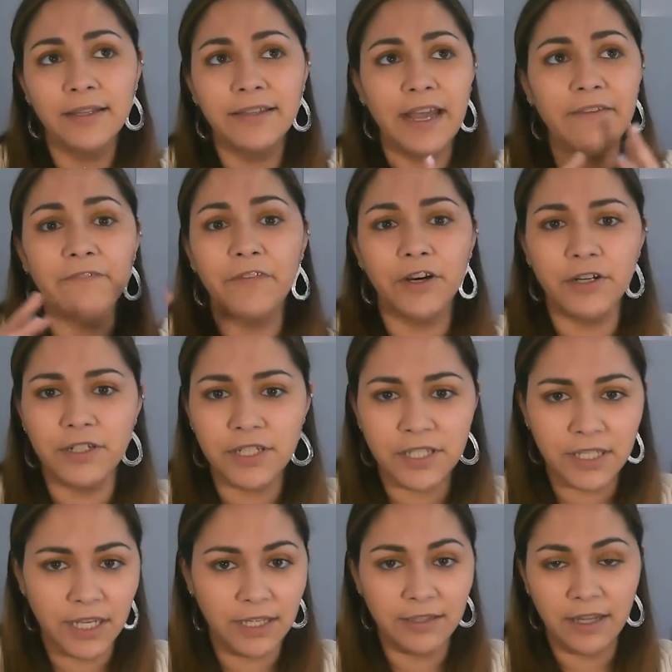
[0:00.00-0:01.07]

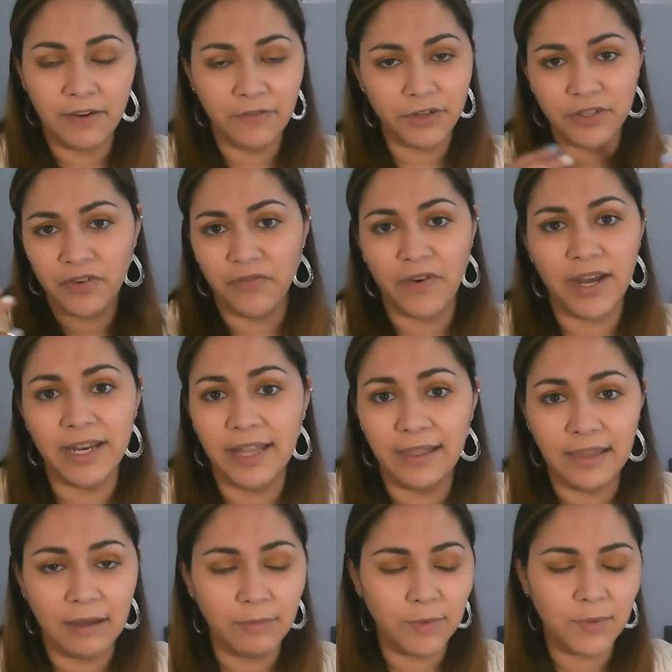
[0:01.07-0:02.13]
diverse and diversified
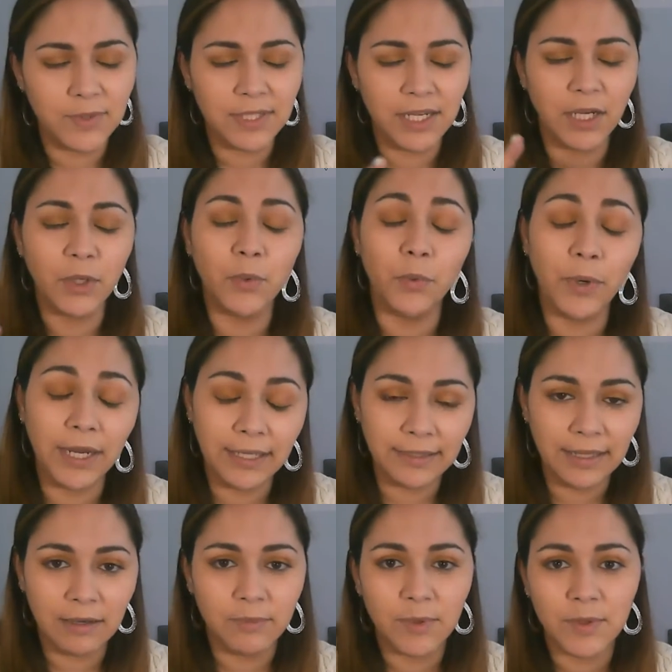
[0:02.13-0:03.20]
in levels, in grade
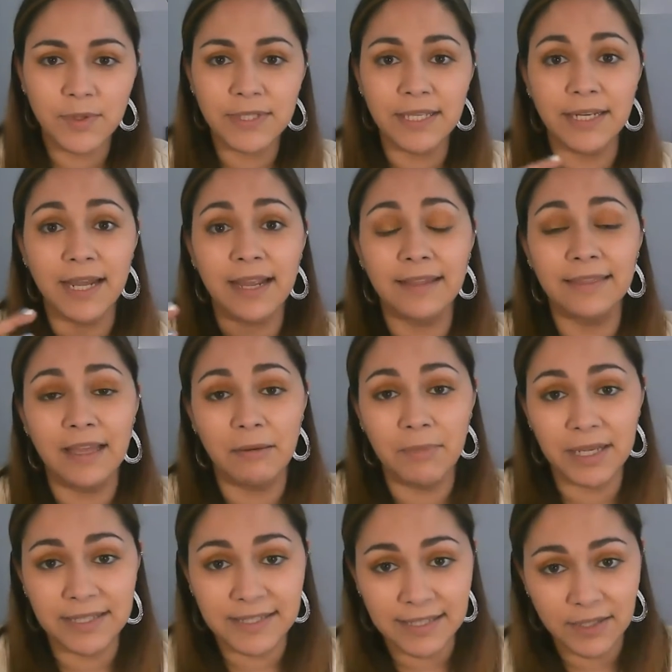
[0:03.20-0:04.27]
levels, in
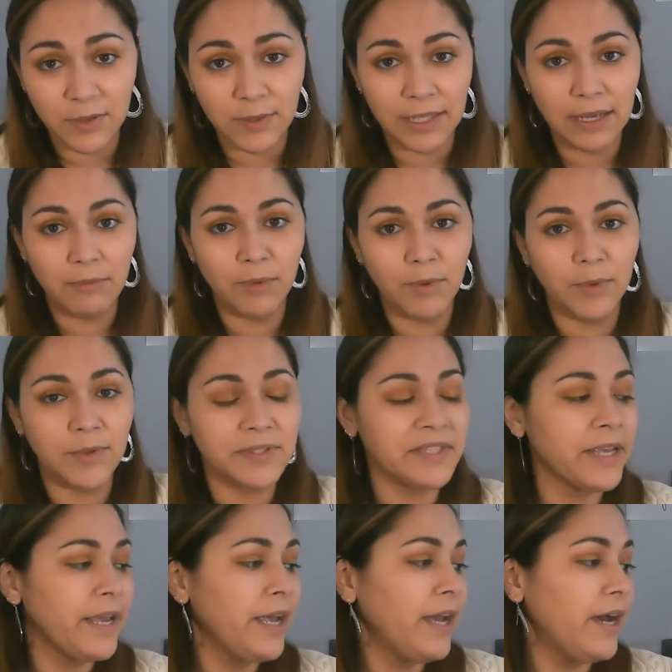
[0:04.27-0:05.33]
academic skill levels.